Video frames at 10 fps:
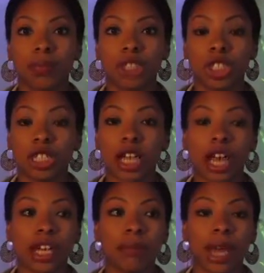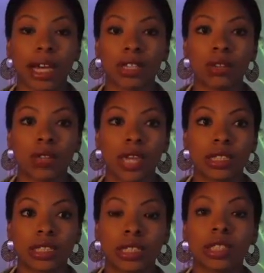Jean line back in
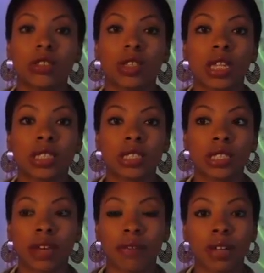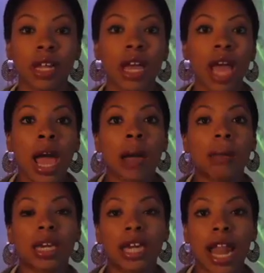2006, 2007.
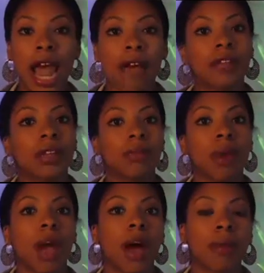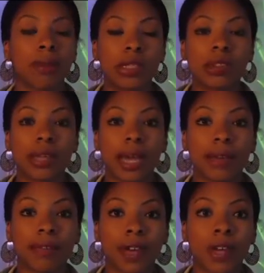Being an avid B2K
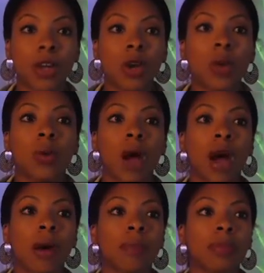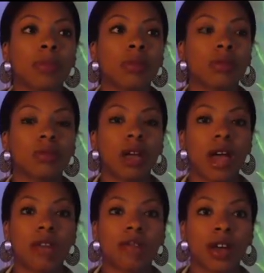fan,
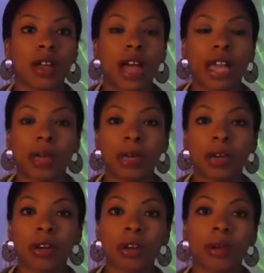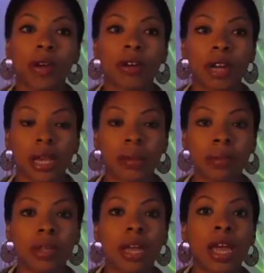I kept hearing about her name,
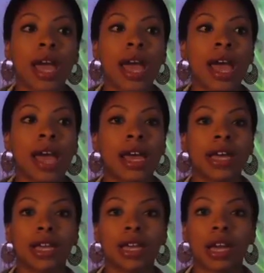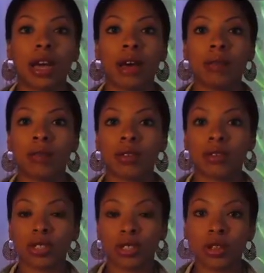and
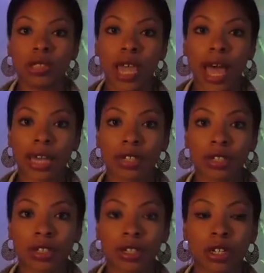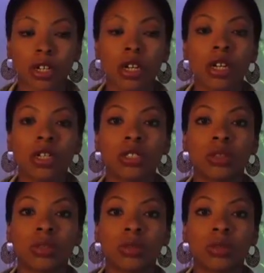Chris Stokes asked her to.